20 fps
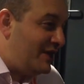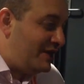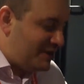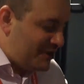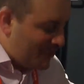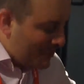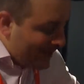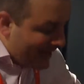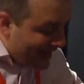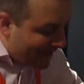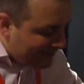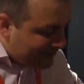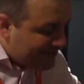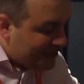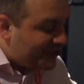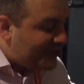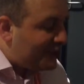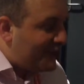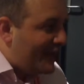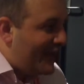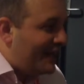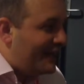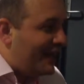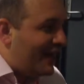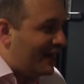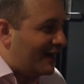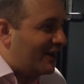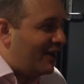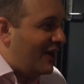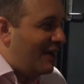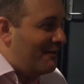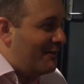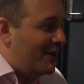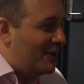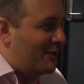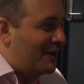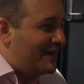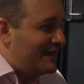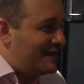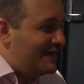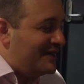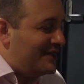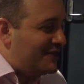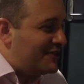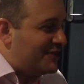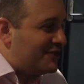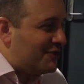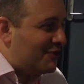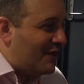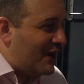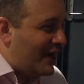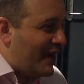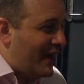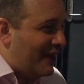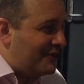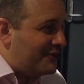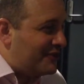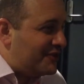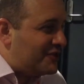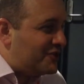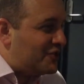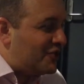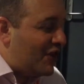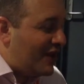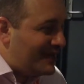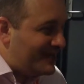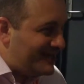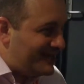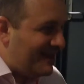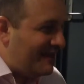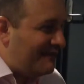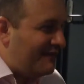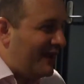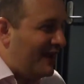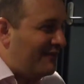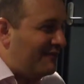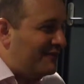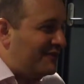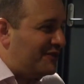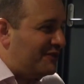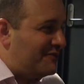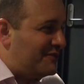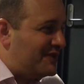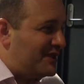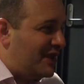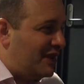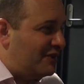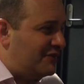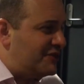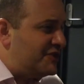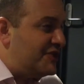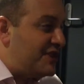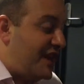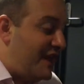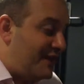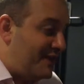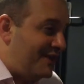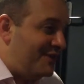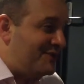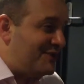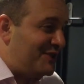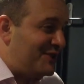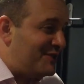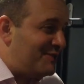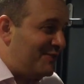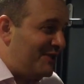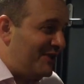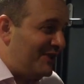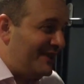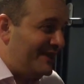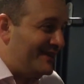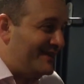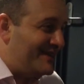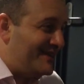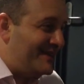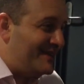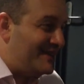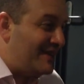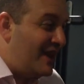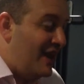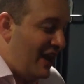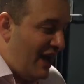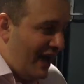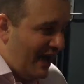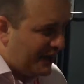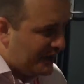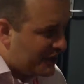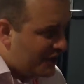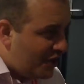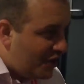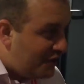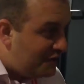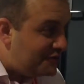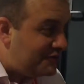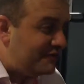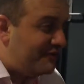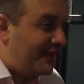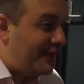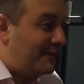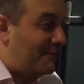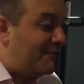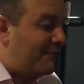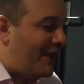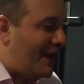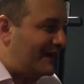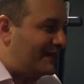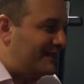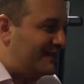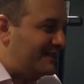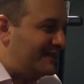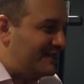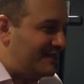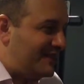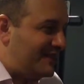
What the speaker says: So we have to create that climate where teachers are allowed to try stuff out for themselves, share those experiences, and co-develop practice